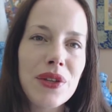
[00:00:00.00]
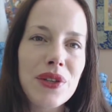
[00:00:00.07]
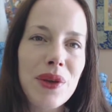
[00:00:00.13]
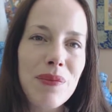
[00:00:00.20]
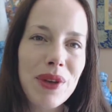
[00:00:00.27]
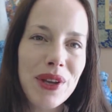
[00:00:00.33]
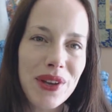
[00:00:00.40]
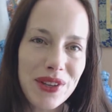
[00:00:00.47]

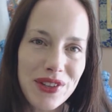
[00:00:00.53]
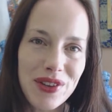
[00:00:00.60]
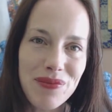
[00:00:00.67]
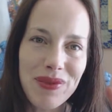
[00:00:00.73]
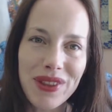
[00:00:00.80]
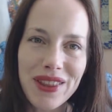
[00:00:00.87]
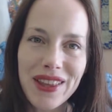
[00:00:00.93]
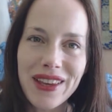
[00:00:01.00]
So because
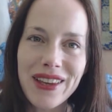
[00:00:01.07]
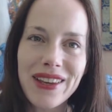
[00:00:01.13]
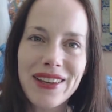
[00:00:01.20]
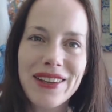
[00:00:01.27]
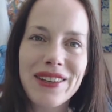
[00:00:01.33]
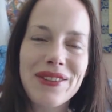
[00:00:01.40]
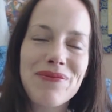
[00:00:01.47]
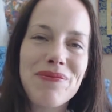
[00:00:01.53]
you've been
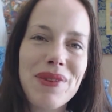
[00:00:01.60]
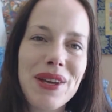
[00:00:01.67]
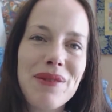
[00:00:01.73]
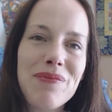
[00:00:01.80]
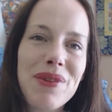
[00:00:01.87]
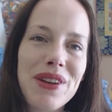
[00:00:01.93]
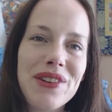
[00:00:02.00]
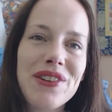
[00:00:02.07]
thinking
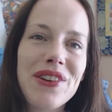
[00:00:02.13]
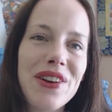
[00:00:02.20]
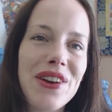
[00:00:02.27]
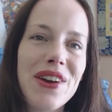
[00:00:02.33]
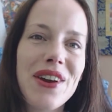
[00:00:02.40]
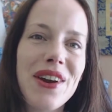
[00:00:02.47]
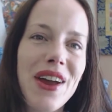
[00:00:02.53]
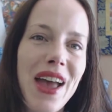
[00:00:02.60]
big
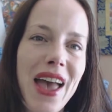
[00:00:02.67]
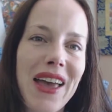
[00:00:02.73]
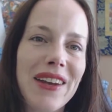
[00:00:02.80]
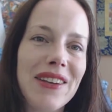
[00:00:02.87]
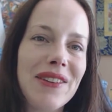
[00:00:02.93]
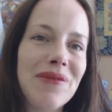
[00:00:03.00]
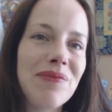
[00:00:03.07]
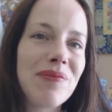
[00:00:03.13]
picture
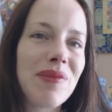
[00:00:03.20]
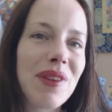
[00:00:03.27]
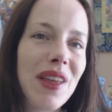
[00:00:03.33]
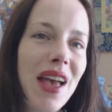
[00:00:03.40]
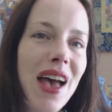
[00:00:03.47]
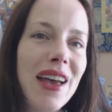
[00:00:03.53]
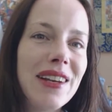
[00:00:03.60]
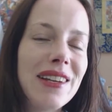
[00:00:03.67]
and
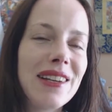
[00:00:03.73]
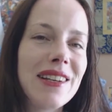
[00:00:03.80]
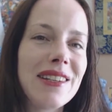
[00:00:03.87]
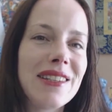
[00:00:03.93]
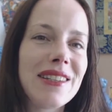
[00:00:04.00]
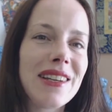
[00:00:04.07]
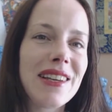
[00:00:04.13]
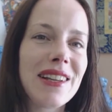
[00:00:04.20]

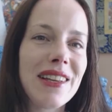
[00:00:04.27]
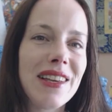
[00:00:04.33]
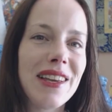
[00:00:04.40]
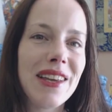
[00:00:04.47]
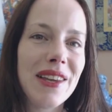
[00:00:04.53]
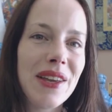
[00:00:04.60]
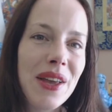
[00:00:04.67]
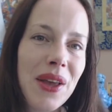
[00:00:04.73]

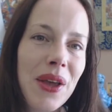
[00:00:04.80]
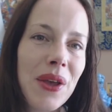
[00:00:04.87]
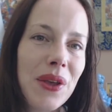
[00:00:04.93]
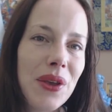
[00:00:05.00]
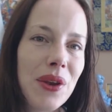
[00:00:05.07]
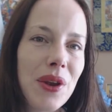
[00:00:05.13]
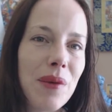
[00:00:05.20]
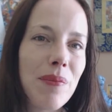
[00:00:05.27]
idealistically,
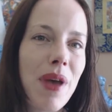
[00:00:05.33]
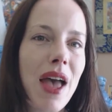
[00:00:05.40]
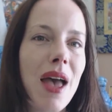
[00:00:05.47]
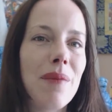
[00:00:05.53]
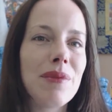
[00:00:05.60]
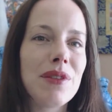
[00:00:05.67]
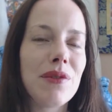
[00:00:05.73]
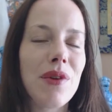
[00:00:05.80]

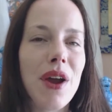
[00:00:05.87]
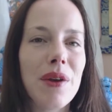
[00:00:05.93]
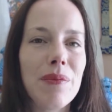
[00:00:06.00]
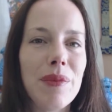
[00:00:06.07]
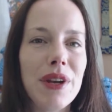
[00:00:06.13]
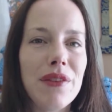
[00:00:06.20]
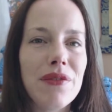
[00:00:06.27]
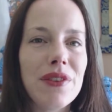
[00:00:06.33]
perhaps
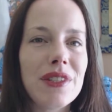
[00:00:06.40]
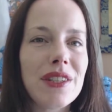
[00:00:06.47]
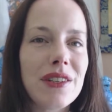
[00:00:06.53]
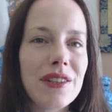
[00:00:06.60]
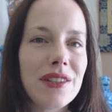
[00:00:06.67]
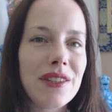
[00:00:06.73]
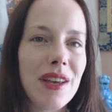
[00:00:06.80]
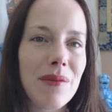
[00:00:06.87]
around
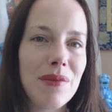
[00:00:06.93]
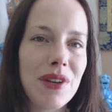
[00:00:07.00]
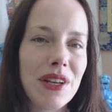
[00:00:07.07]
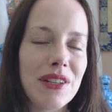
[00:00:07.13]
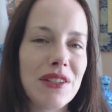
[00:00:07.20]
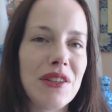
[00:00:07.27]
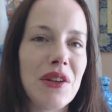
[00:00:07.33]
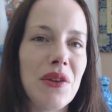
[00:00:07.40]
metaphysical
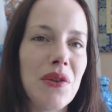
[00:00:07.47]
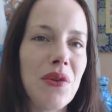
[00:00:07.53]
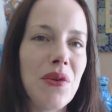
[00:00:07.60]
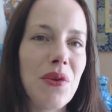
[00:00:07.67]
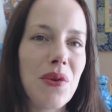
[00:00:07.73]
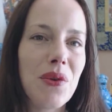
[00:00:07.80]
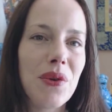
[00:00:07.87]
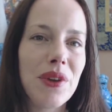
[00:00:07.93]
subjects, the
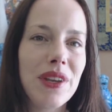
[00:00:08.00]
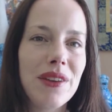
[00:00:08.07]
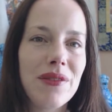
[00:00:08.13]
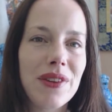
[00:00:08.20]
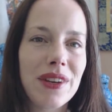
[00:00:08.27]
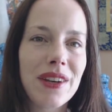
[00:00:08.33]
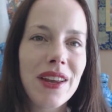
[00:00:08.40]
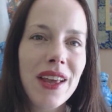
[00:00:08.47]
law
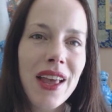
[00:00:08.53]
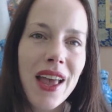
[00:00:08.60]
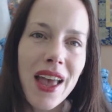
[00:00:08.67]
even,